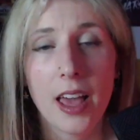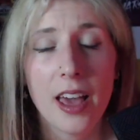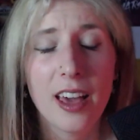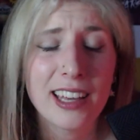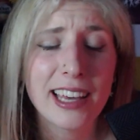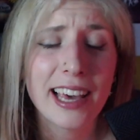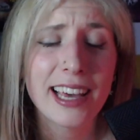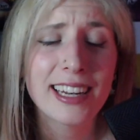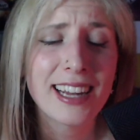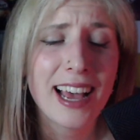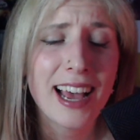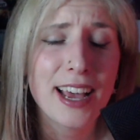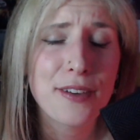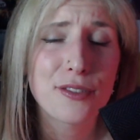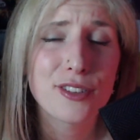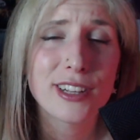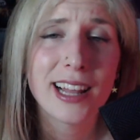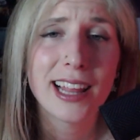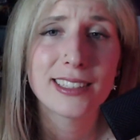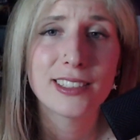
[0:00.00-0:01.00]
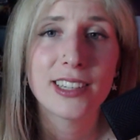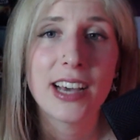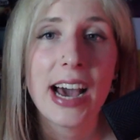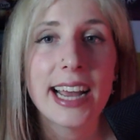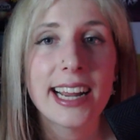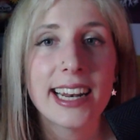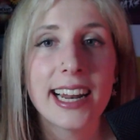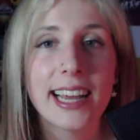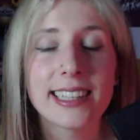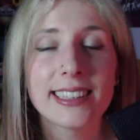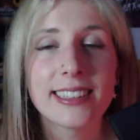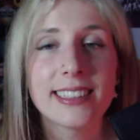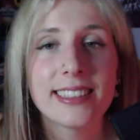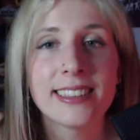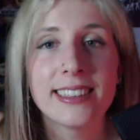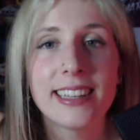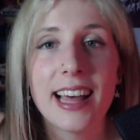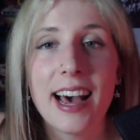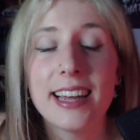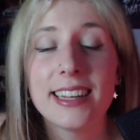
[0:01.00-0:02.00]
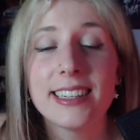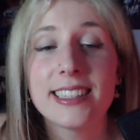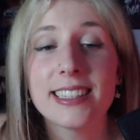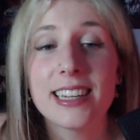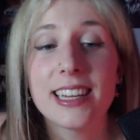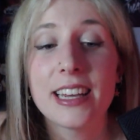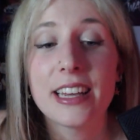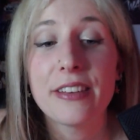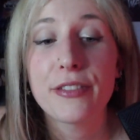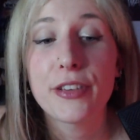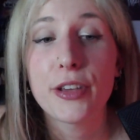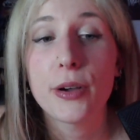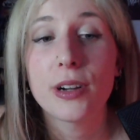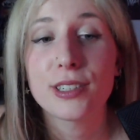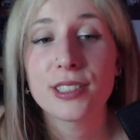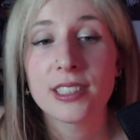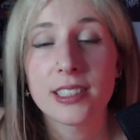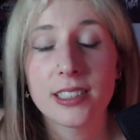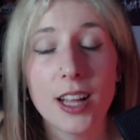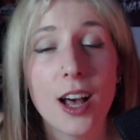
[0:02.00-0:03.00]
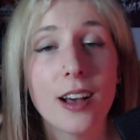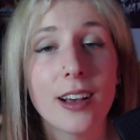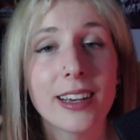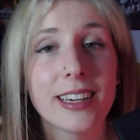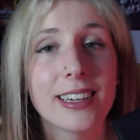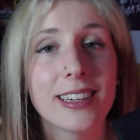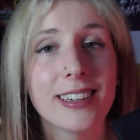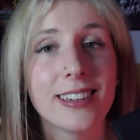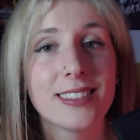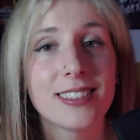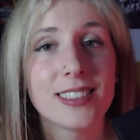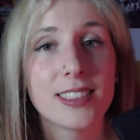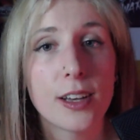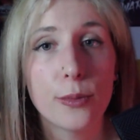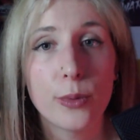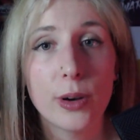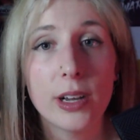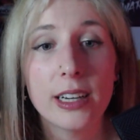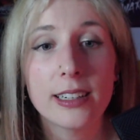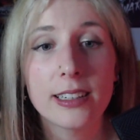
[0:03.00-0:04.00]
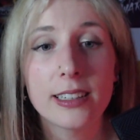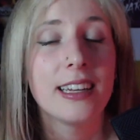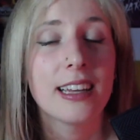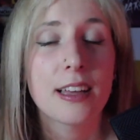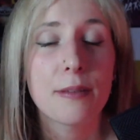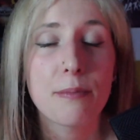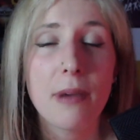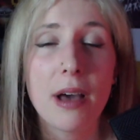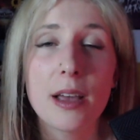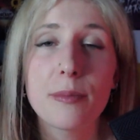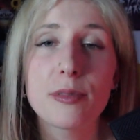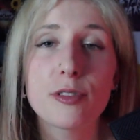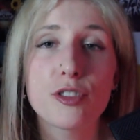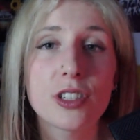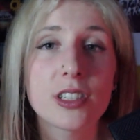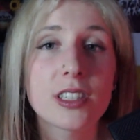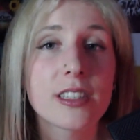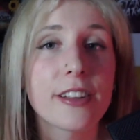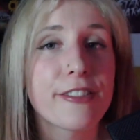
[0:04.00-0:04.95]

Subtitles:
Again, I would like to highlight that if you're stuck somewhere, it might be just a